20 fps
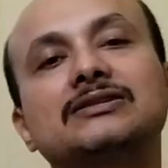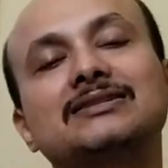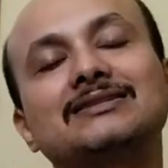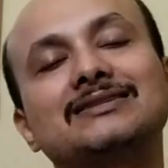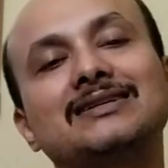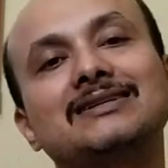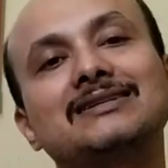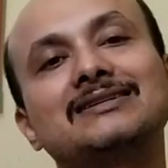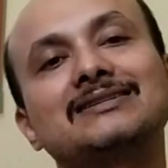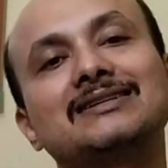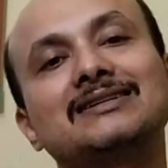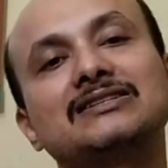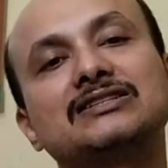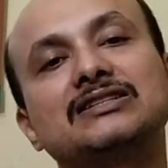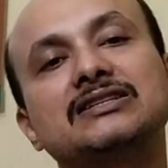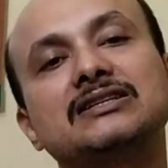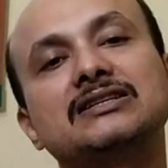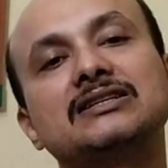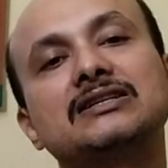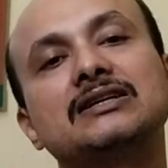So this
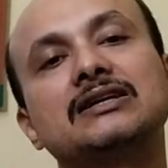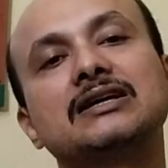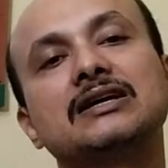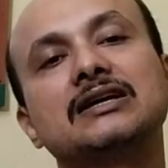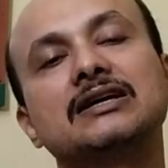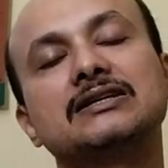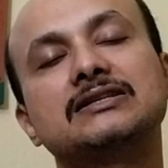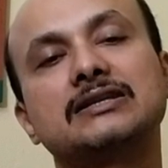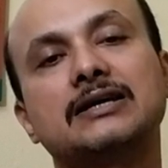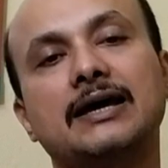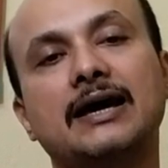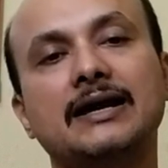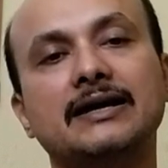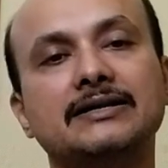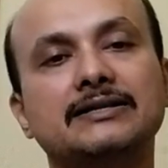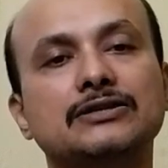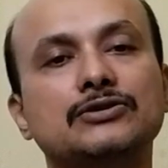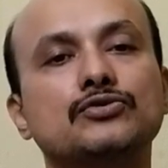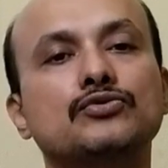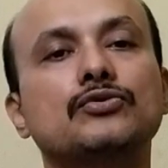suggests that she is
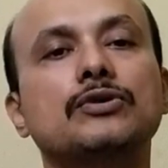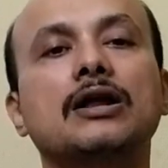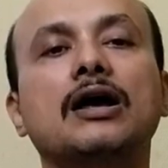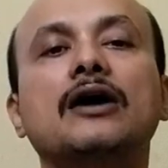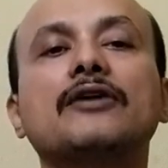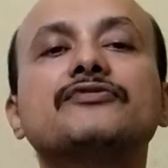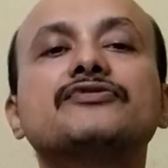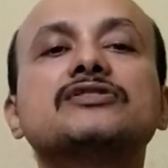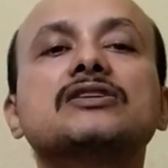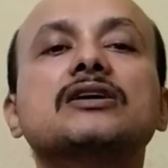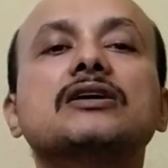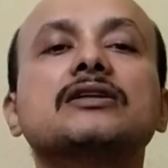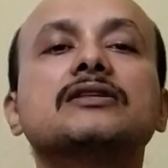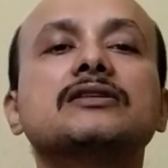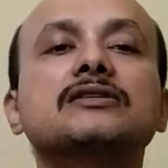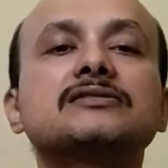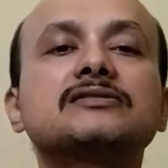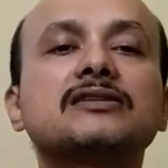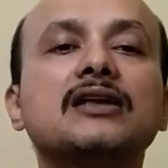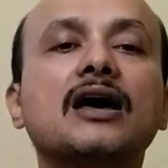a character who
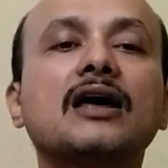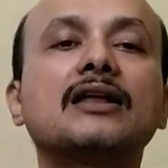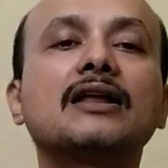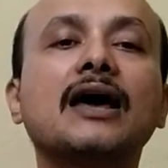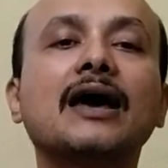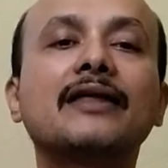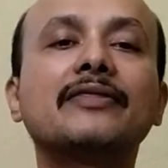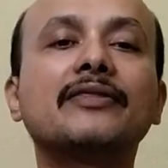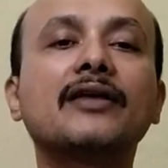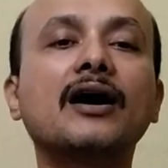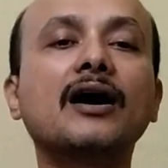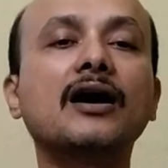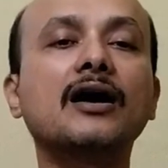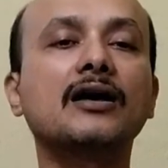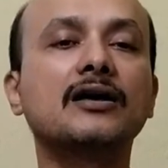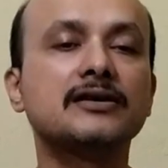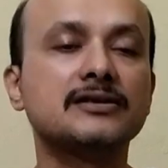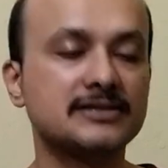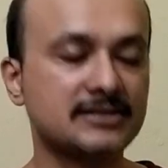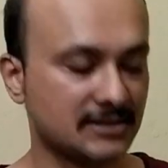loves the sun
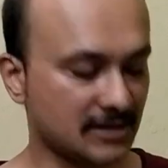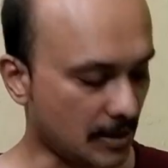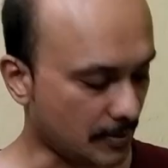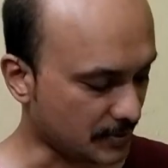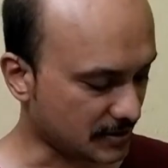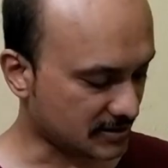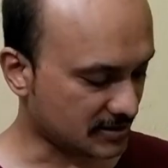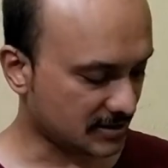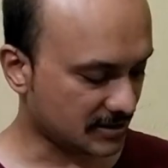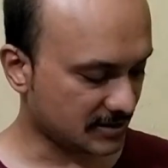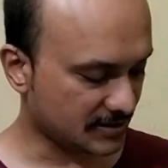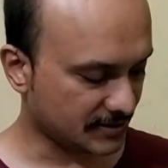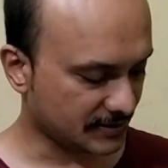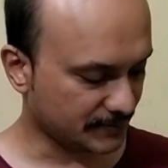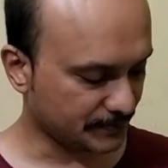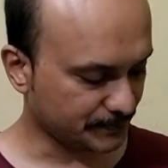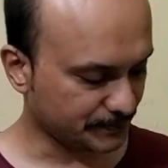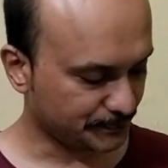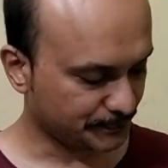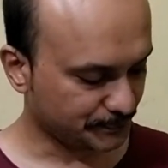and the summer
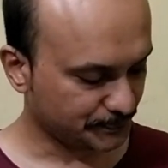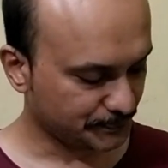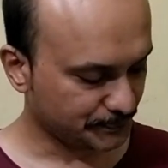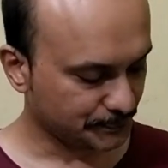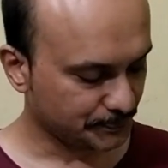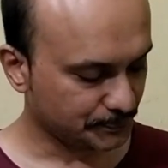season.